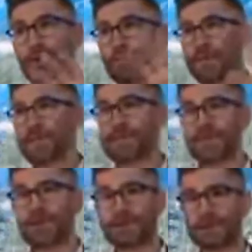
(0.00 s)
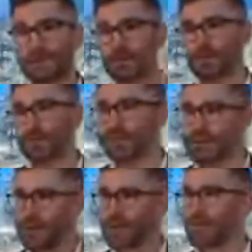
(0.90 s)
All this, is sort of, it's
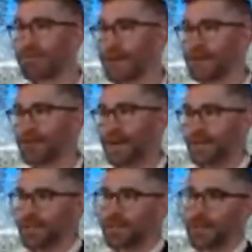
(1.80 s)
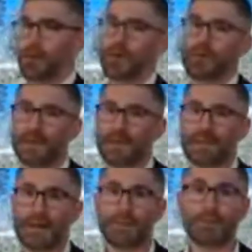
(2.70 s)
going to the right direction slowly, right?
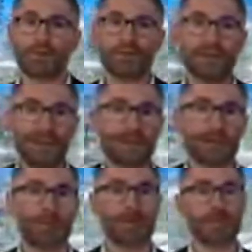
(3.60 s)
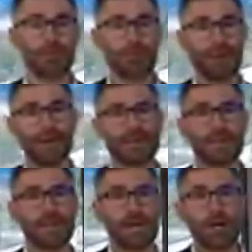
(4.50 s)
But one fundamental question remains.
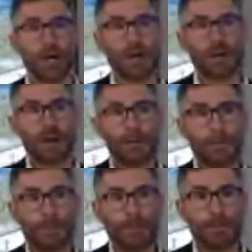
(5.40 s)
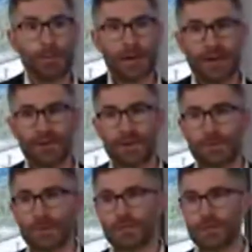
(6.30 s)
The one area
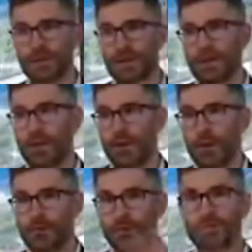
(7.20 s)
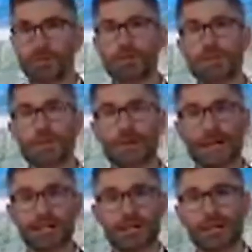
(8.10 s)
which all of those rules don't
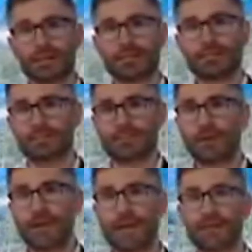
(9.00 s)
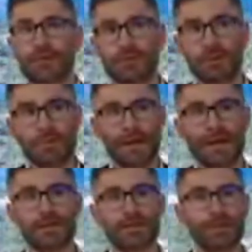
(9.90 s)
actually relate to or
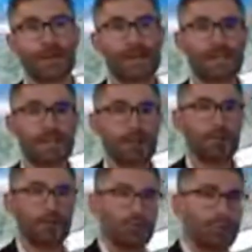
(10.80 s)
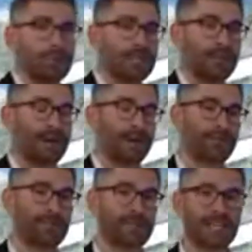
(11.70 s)
apply to is the rules that
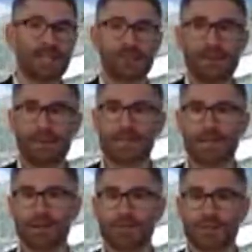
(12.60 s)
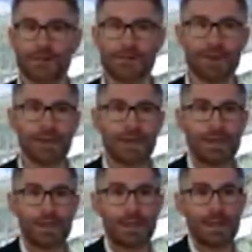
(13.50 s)
platforms set themselves. You know,
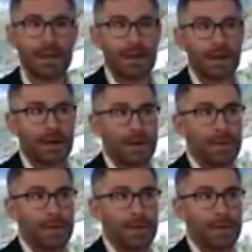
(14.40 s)
the